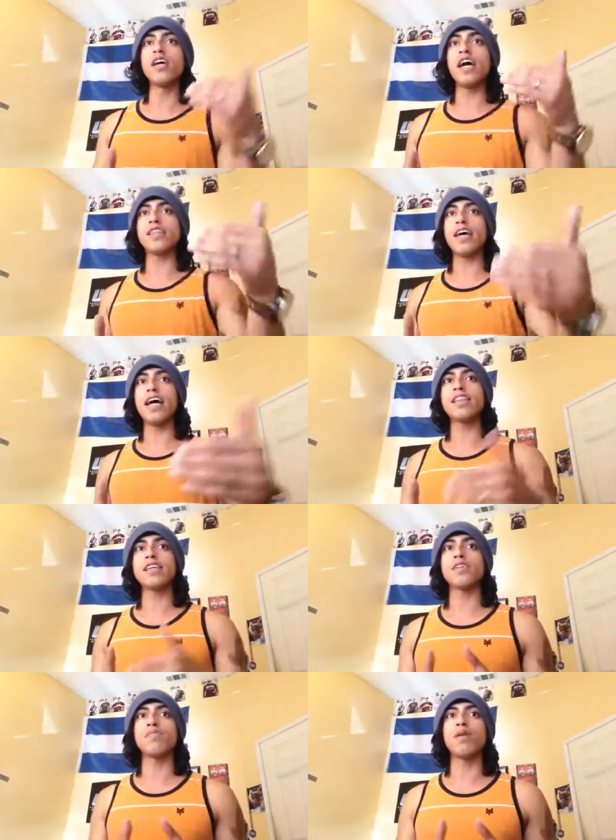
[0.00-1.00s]
at the
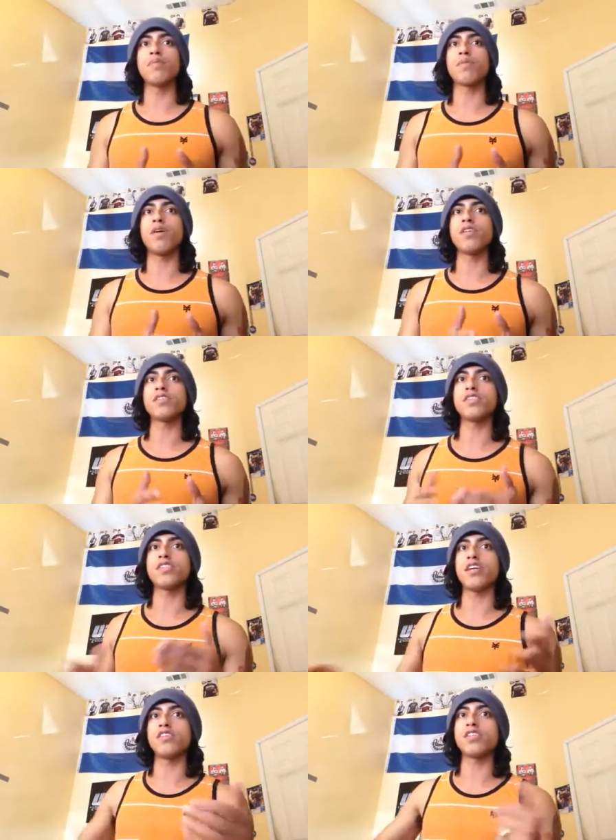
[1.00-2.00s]
Ethics and Public Policy
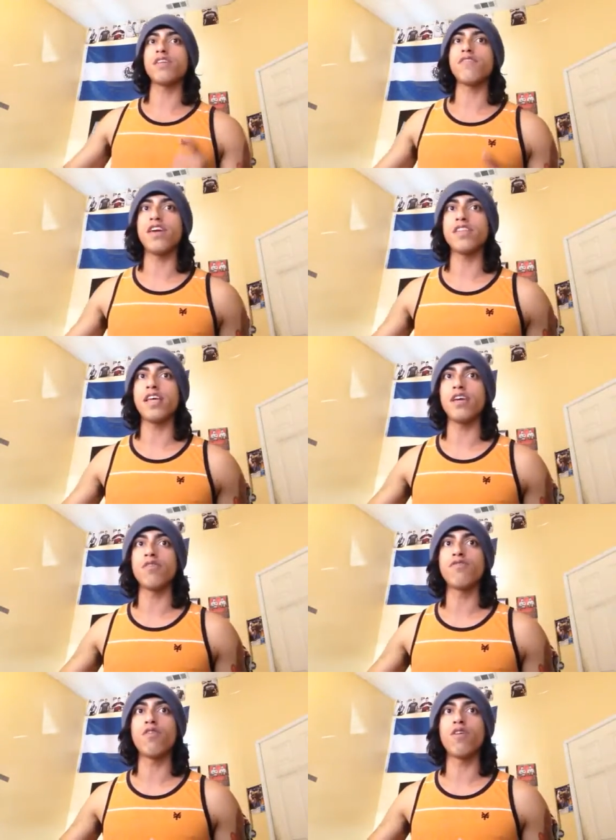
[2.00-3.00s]
Center's Faith
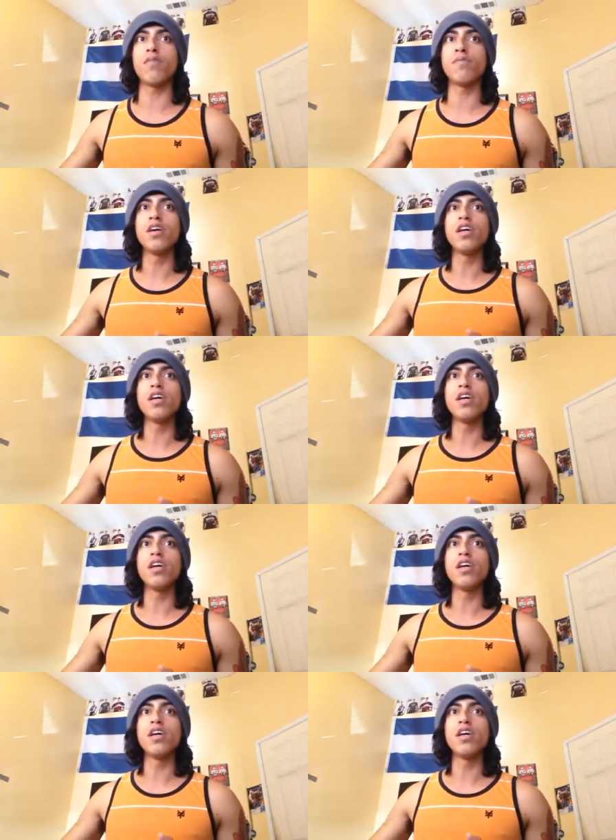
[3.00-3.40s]
Angle Forum.